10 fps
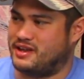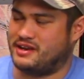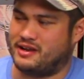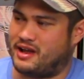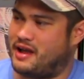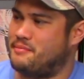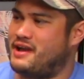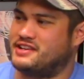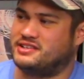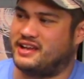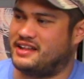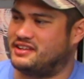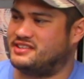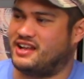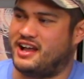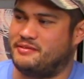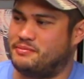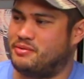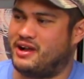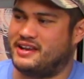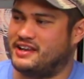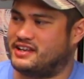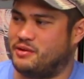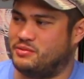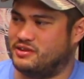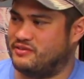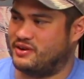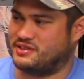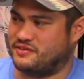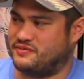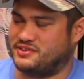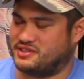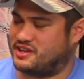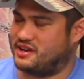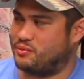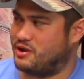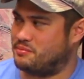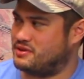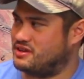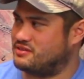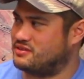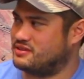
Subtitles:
I imagine at the time he probably didn't come with a very sophisticated weapon either.